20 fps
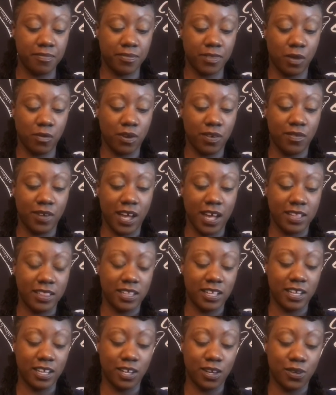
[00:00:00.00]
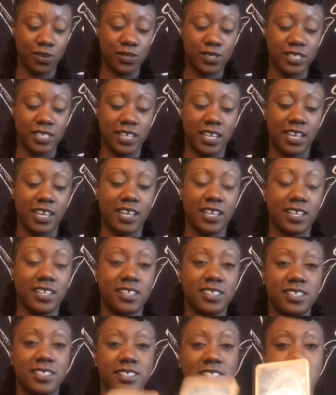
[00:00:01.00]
We've got the Ghost Lands.